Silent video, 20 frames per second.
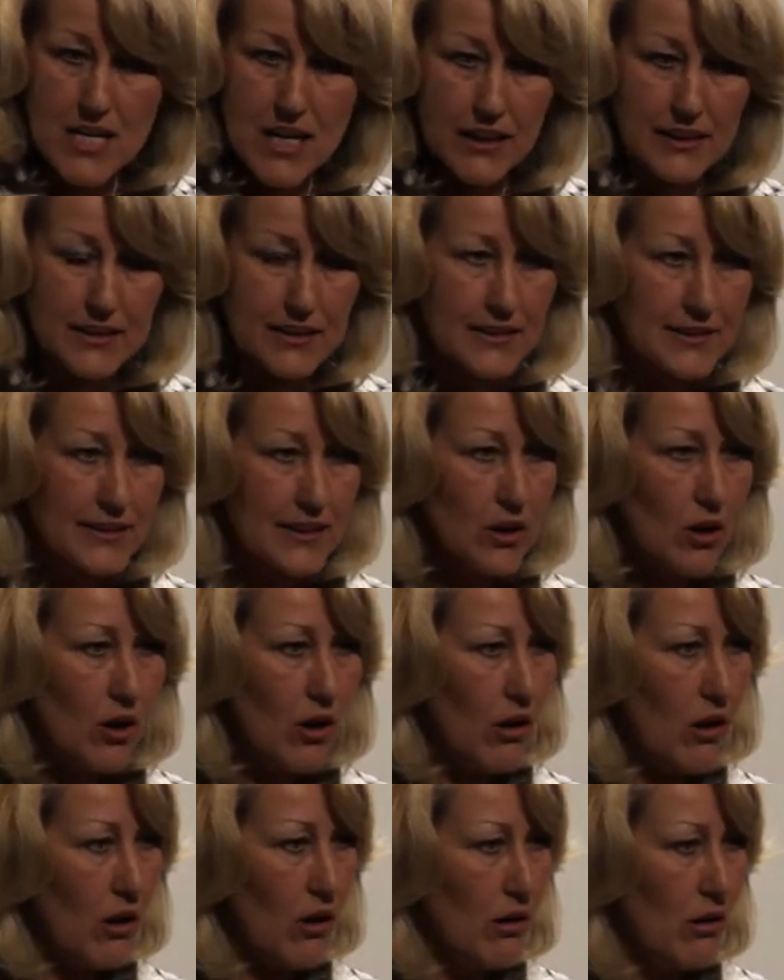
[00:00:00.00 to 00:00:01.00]
And she said,
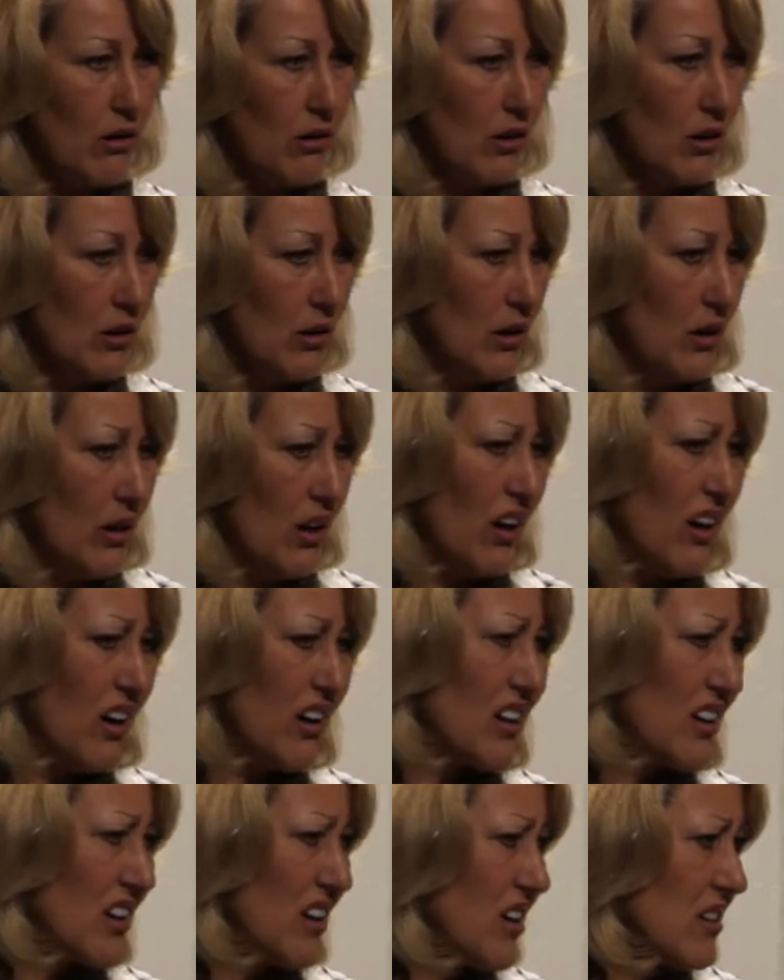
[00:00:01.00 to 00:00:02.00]
Oh, I
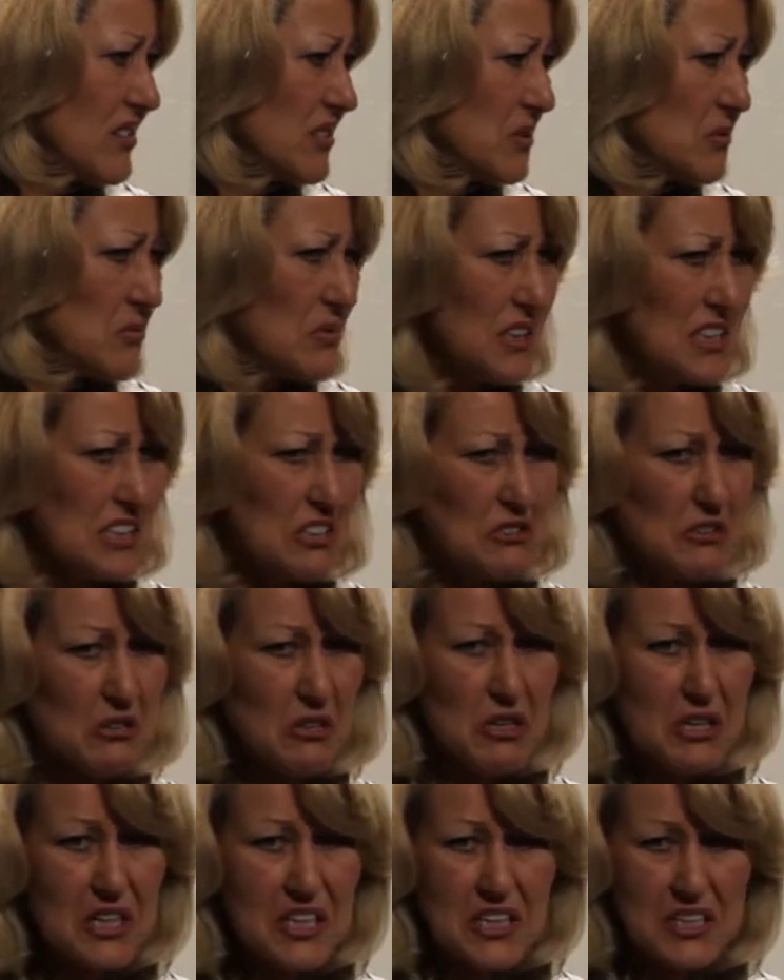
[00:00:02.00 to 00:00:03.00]
don't know, it's really
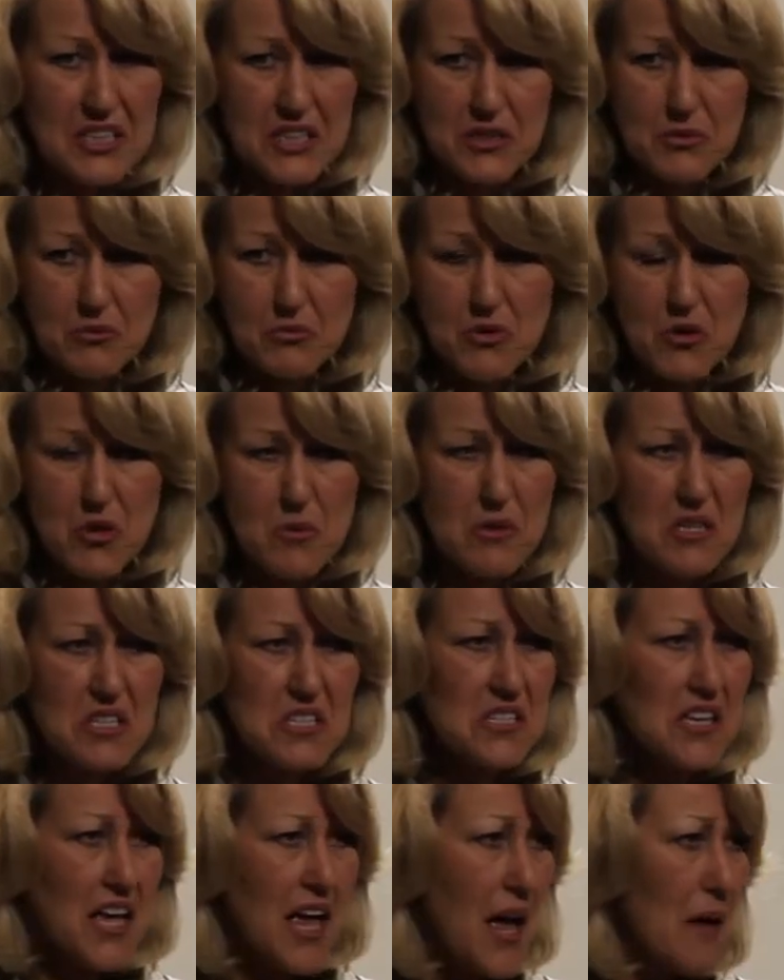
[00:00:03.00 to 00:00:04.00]
dirty in this room and
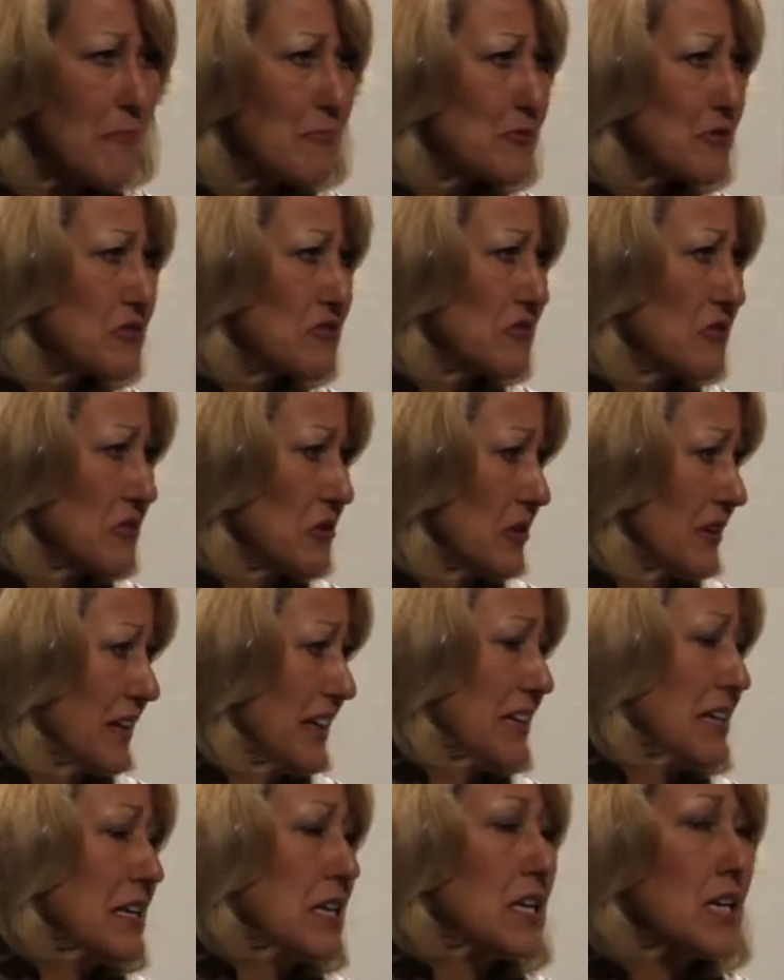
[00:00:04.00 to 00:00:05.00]
there's absolutely
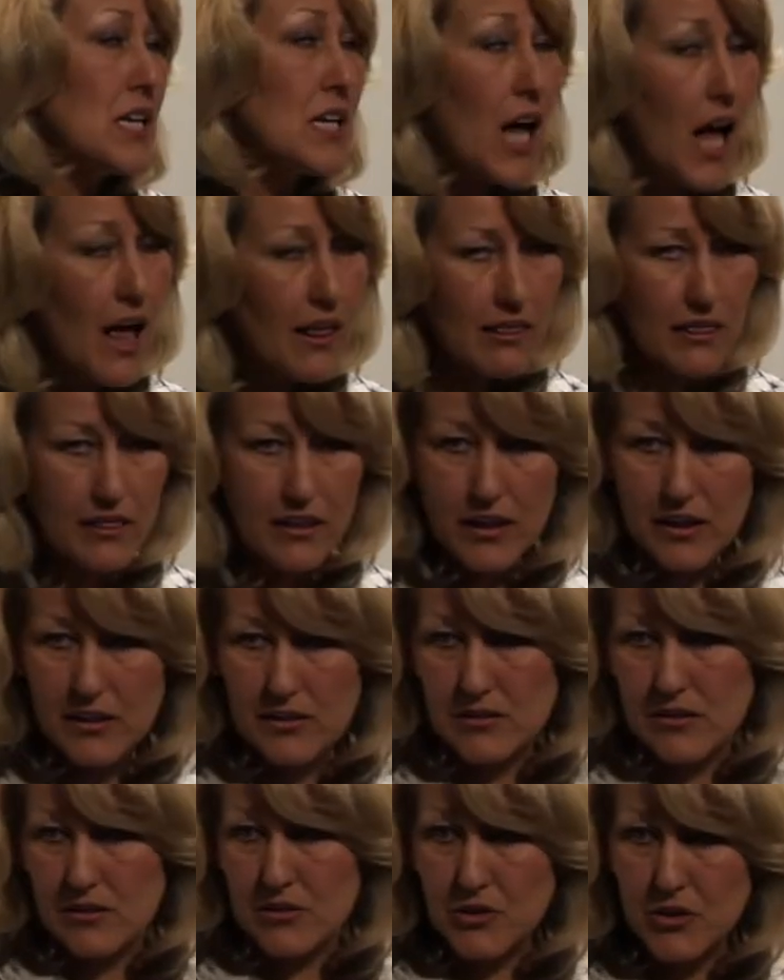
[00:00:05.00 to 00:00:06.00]
nothing
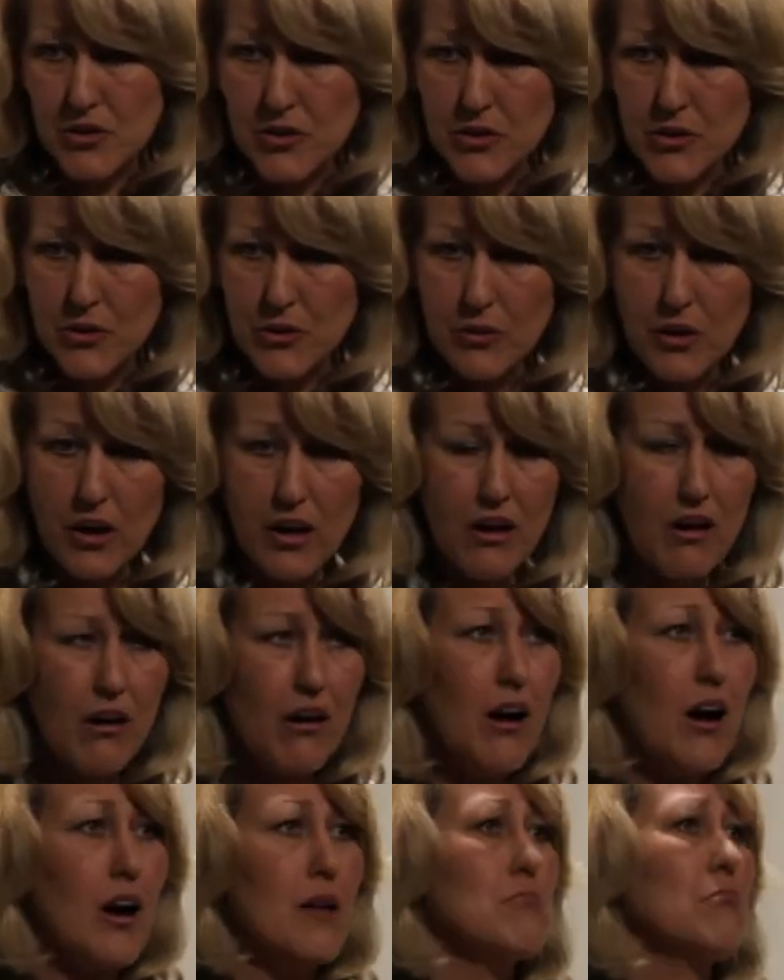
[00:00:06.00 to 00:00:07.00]
to do.
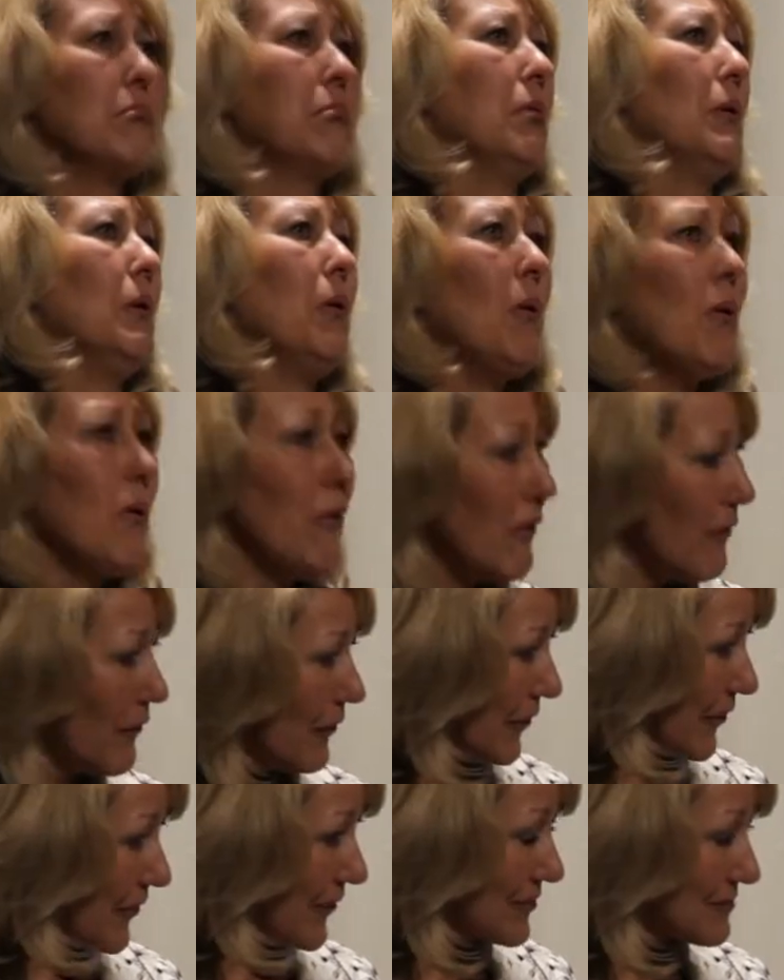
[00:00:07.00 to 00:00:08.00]
I'm
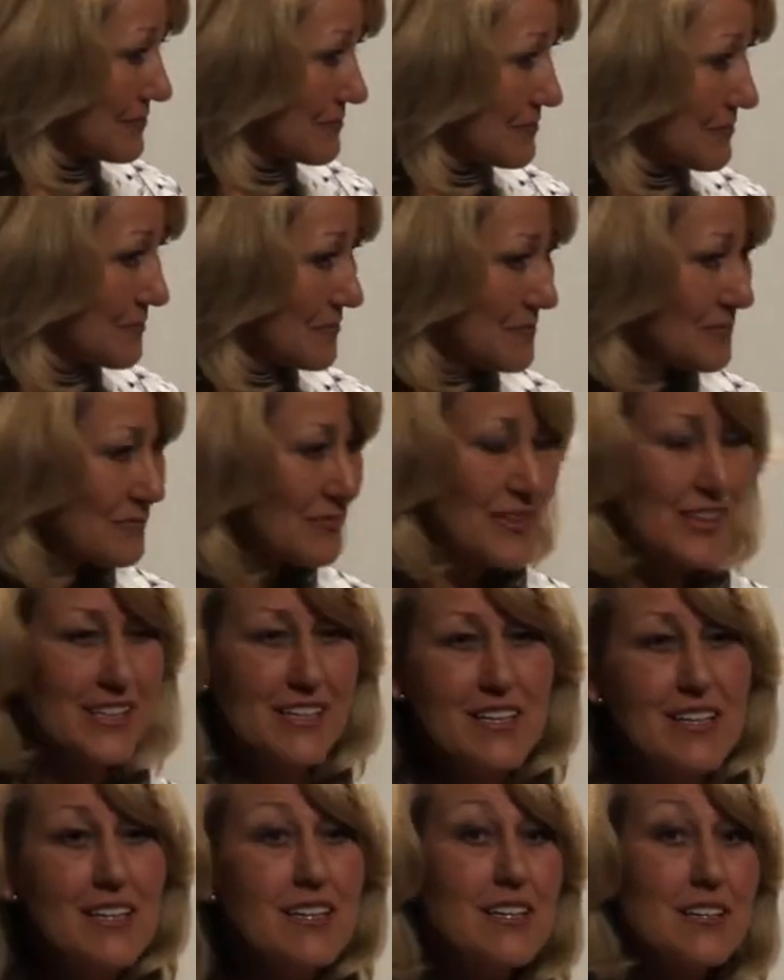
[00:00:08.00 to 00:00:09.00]
bored.
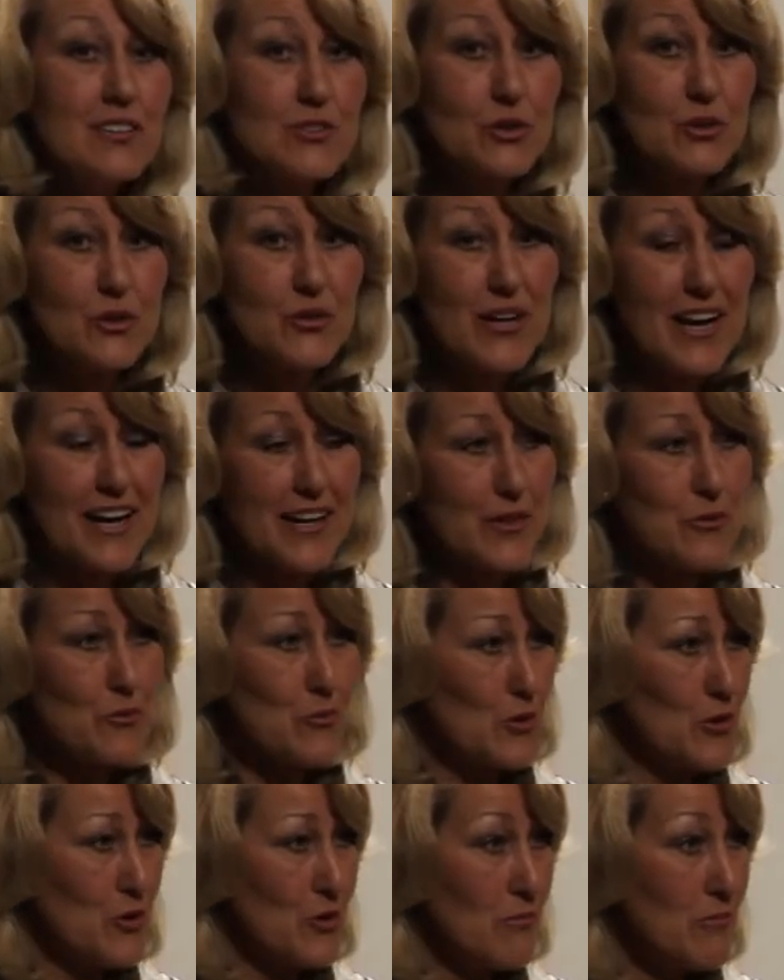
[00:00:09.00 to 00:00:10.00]
Took her out of the
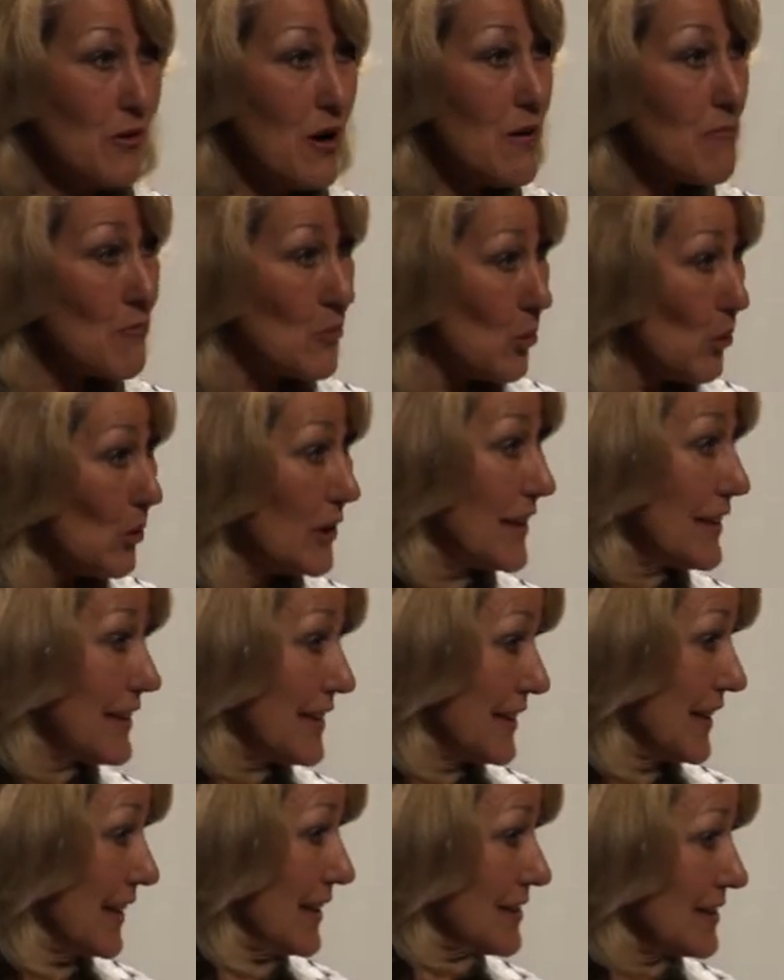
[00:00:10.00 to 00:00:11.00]
room, brought in the
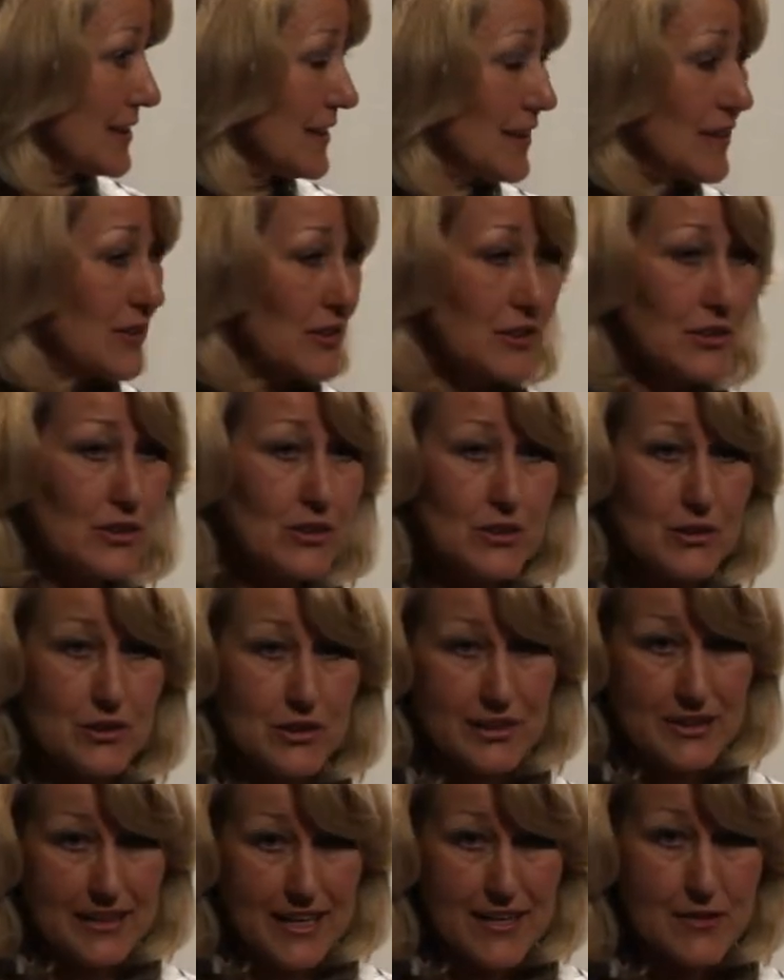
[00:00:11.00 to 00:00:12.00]
next little girl,
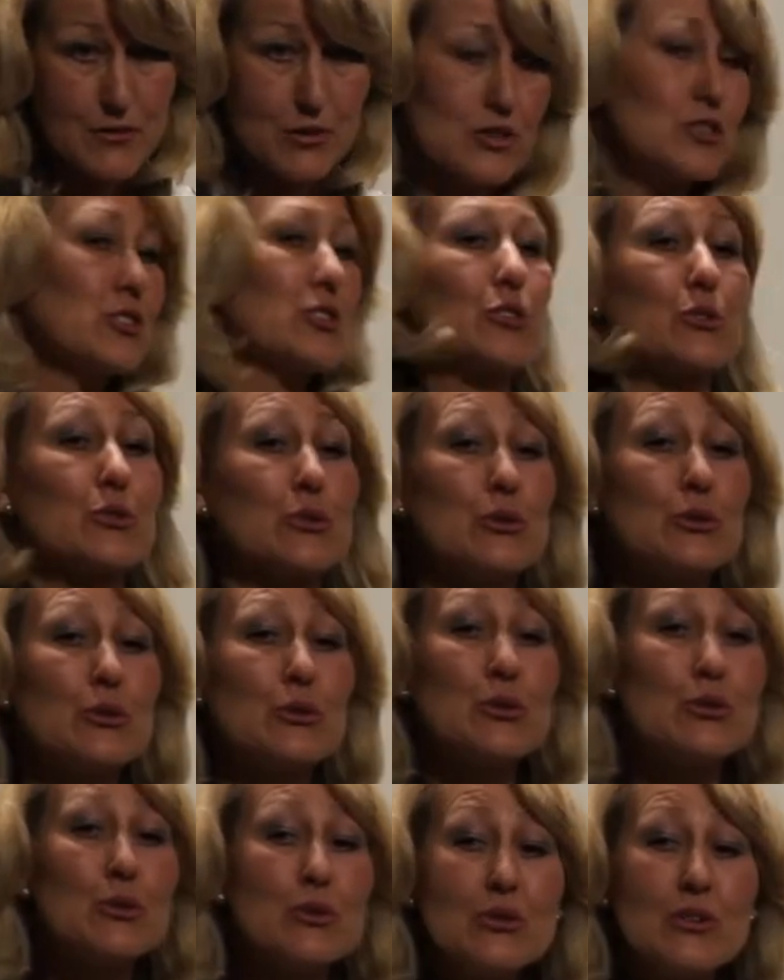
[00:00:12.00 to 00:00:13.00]
sat her on the
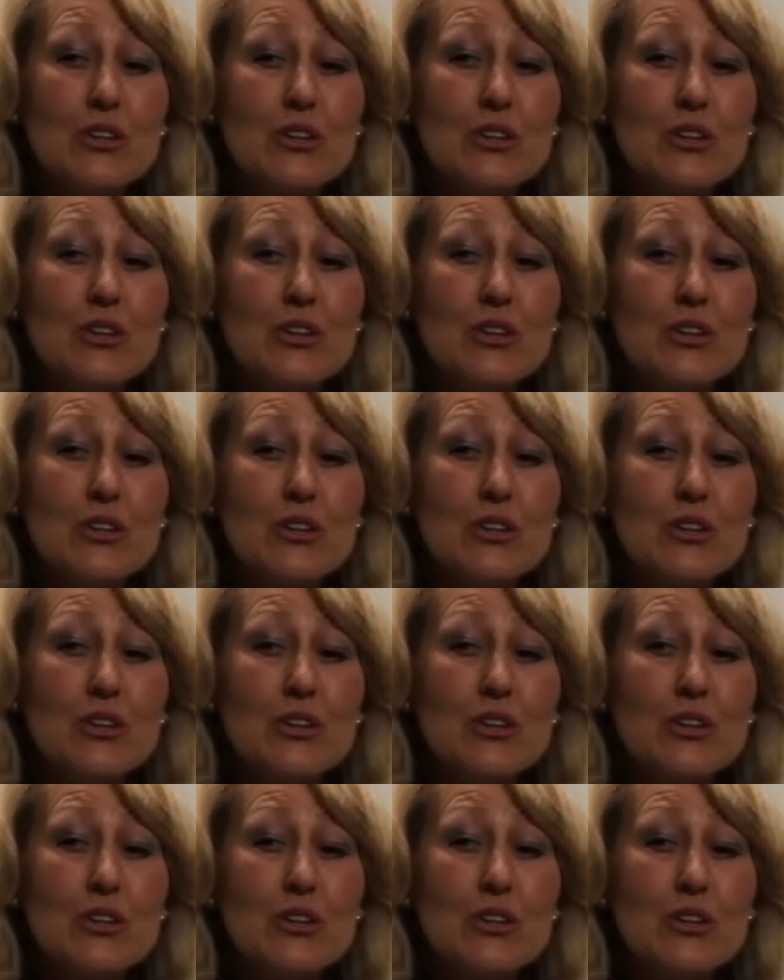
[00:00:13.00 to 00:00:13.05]
stool,